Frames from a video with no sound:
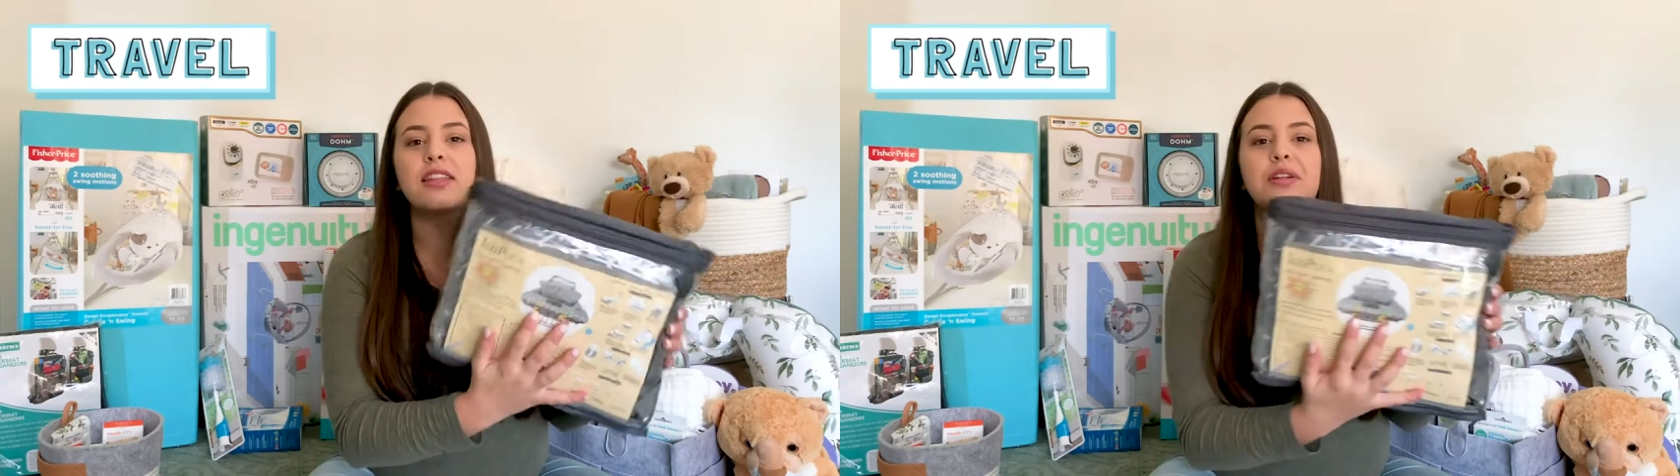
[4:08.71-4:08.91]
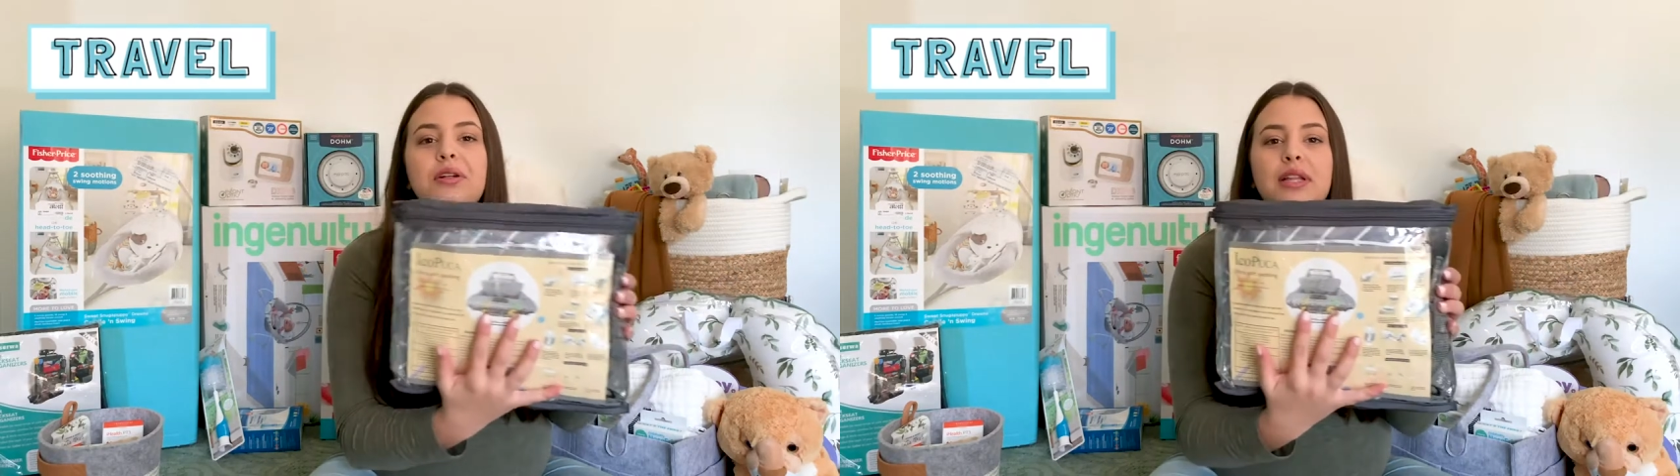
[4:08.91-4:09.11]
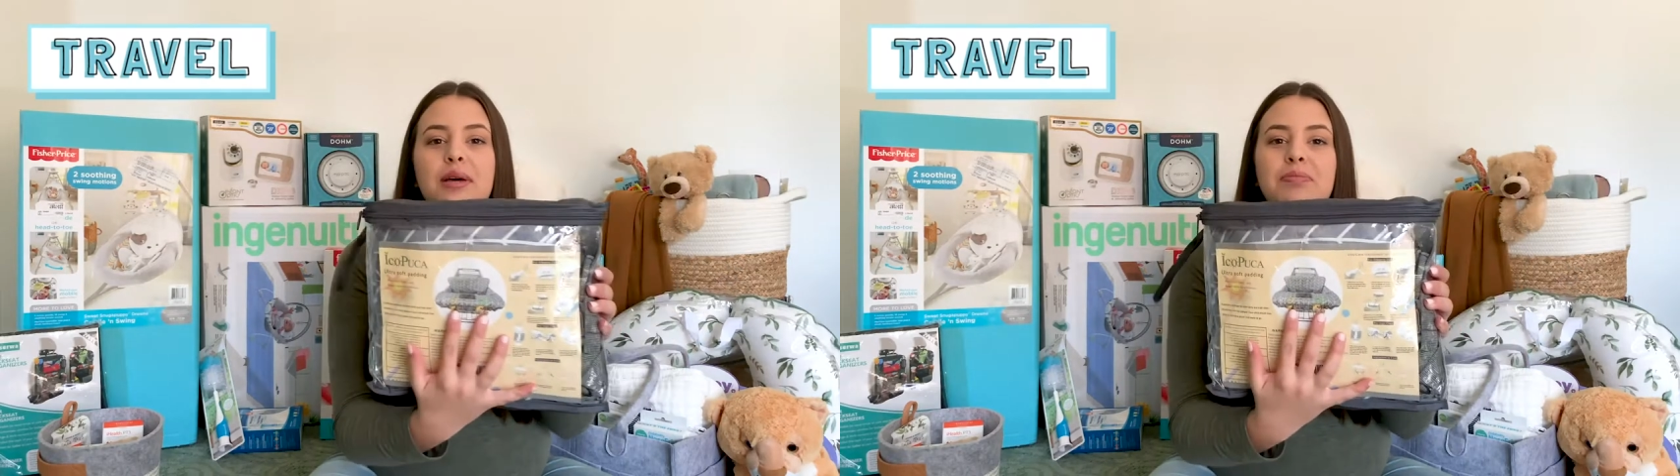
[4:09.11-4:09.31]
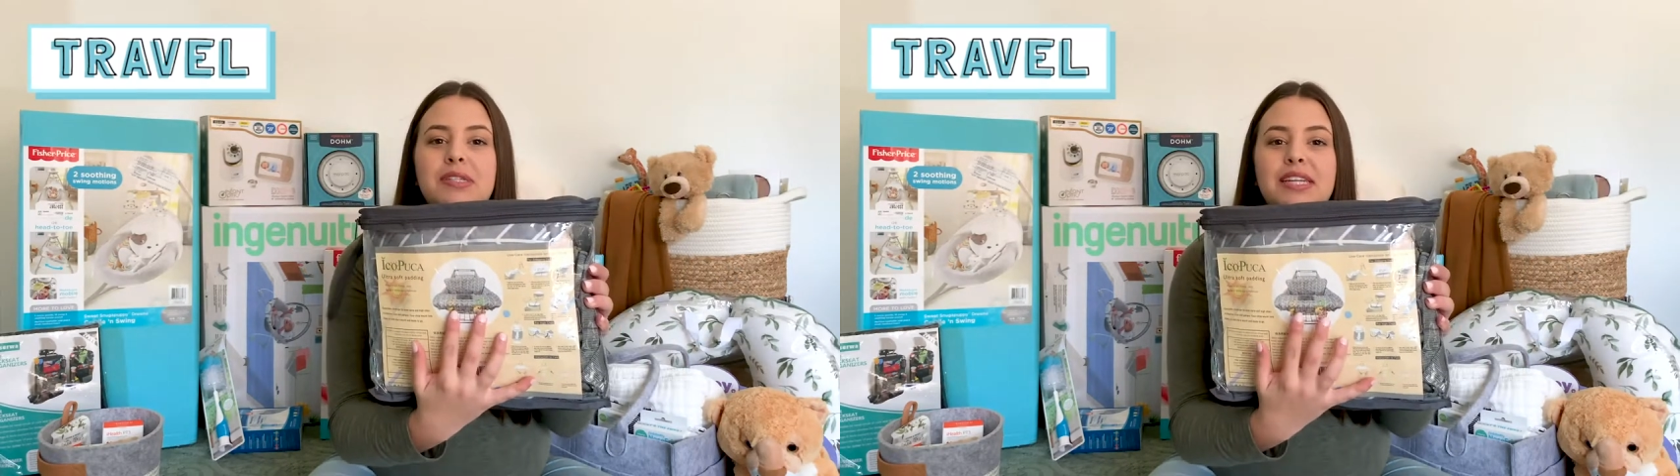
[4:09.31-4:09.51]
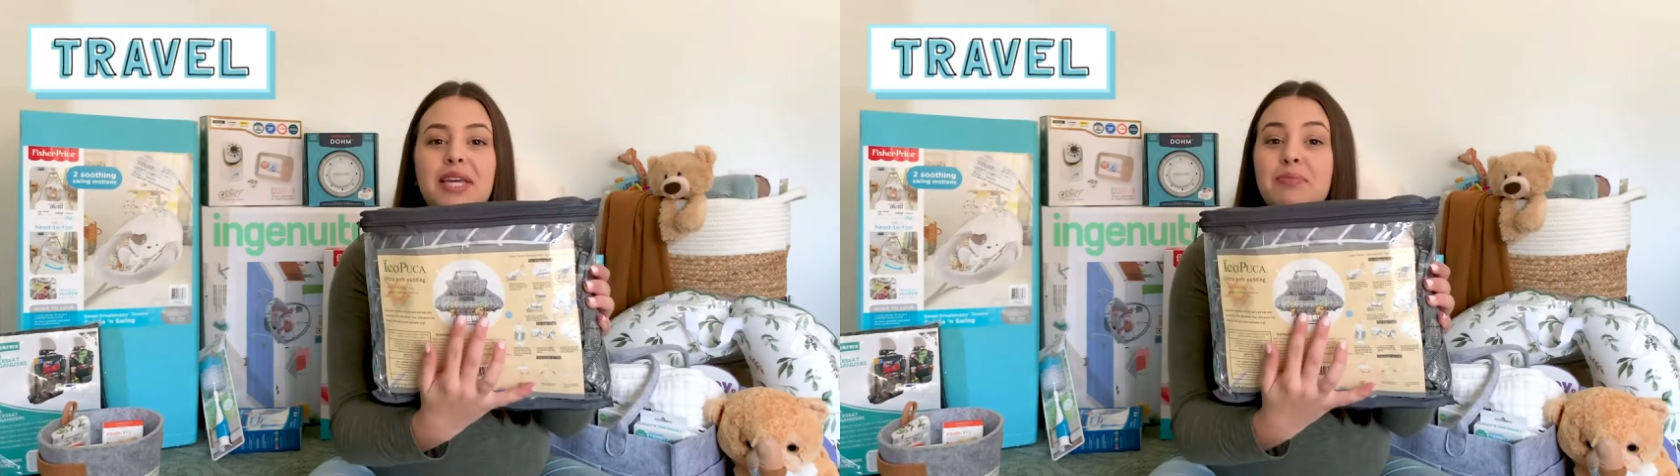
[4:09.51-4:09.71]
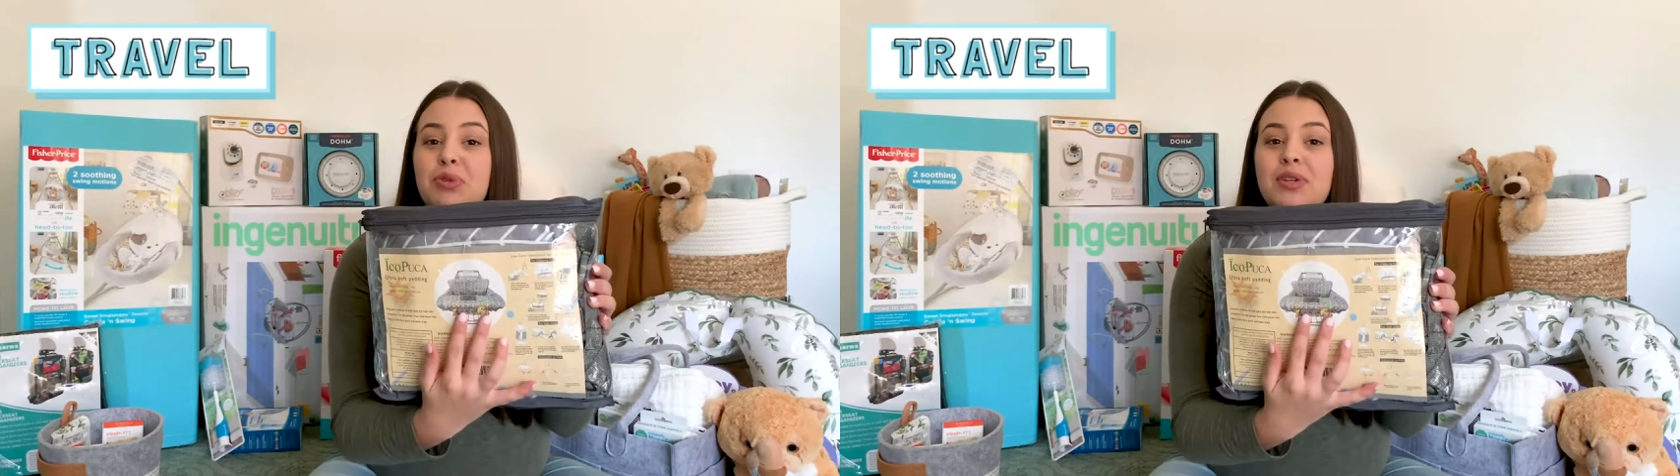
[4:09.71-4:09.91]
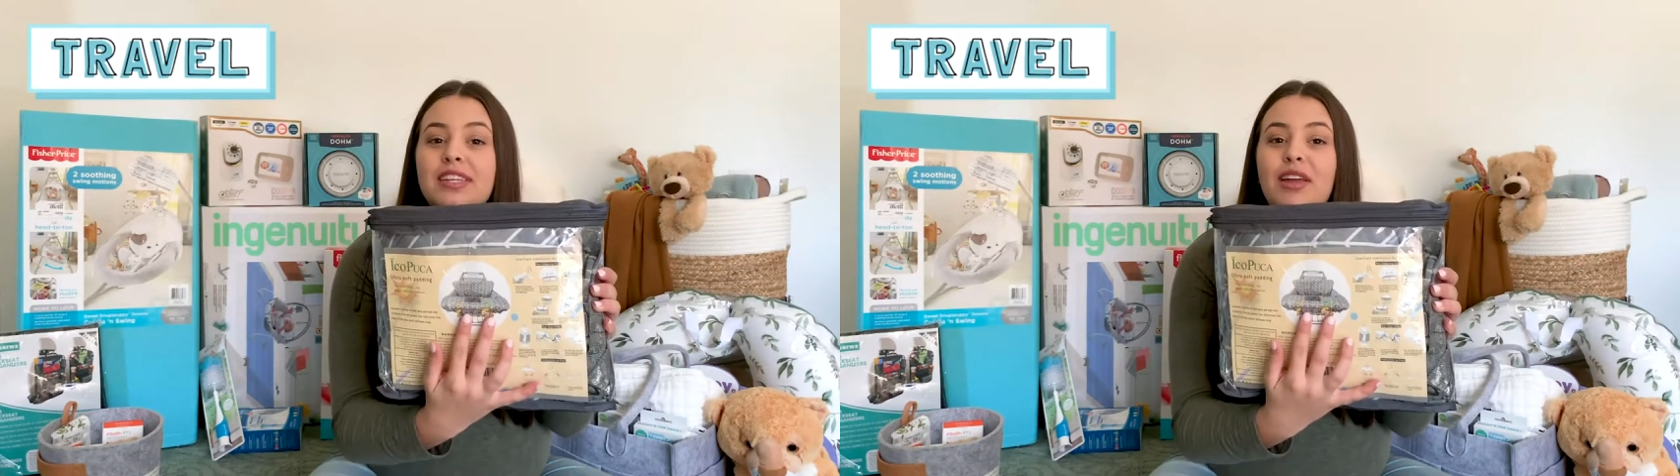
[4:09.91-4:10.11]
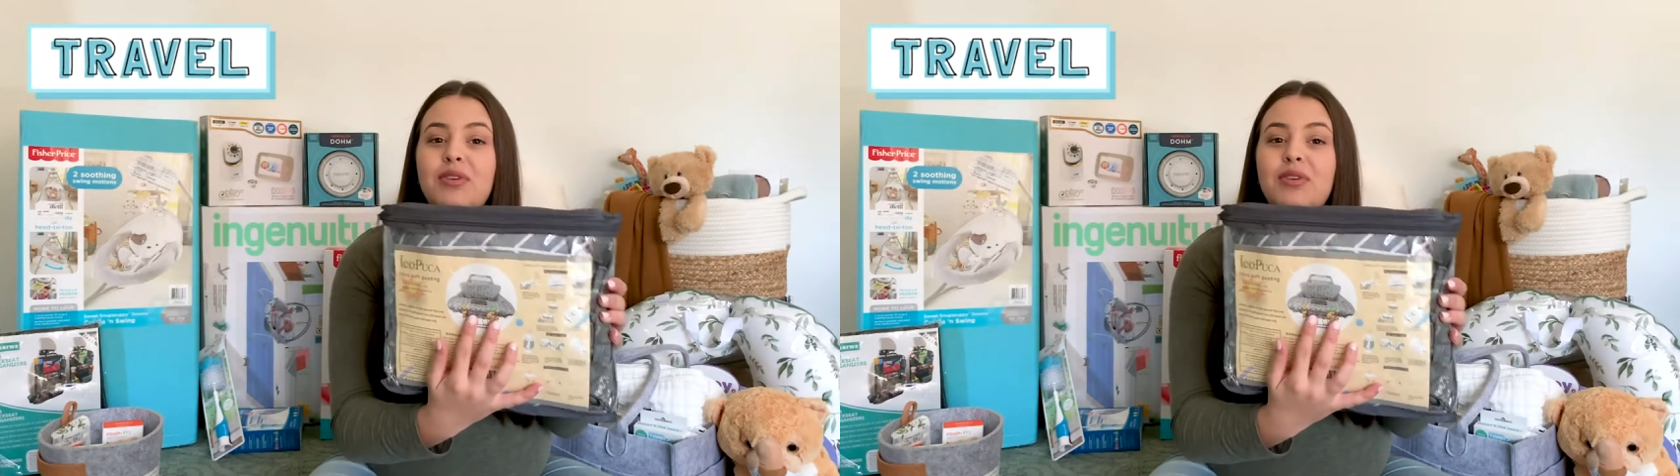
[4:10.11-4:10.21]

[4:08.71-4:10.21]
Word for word: little clips to keep toys on,